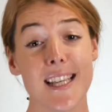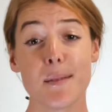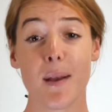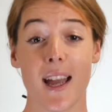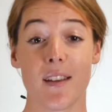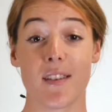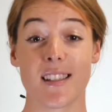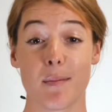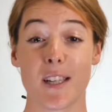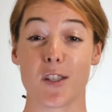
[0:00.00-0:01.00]
These behaviours
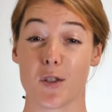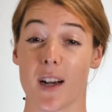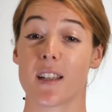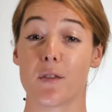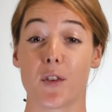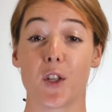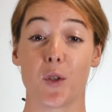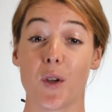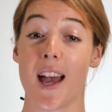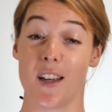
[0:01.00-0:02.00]
can be distracting for
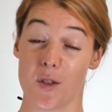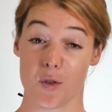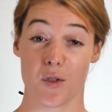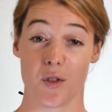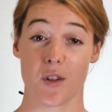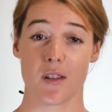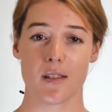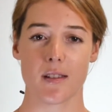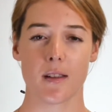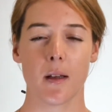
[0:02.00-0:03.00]
you and your
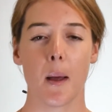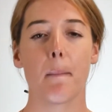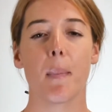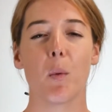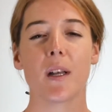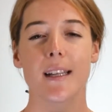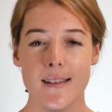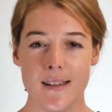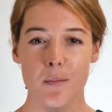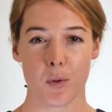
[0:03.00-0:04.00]
students. But what is
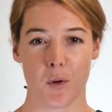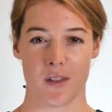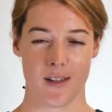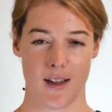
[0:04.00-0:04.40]
important to